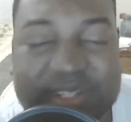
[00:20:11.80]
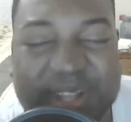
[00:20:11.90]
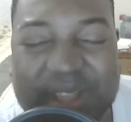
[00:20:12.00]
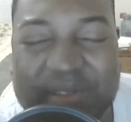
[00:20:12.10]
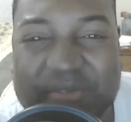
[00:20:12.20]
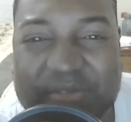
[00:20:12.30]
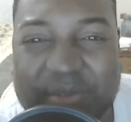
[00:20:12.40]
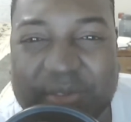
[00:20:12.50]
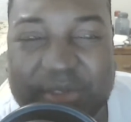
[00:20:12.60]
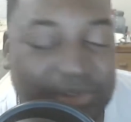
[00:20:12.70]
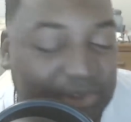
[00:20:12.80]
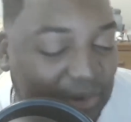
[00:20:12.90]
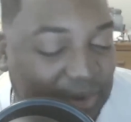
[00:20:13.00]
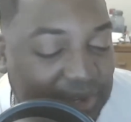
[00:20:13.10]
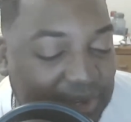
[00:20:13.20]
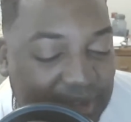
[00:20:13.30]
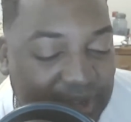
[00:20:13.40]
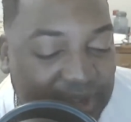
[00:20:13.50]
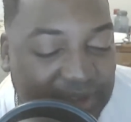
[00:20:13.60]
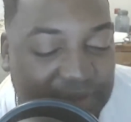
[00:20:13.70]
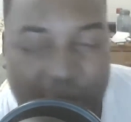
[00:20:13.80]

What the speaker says: it's like a filthy, dirty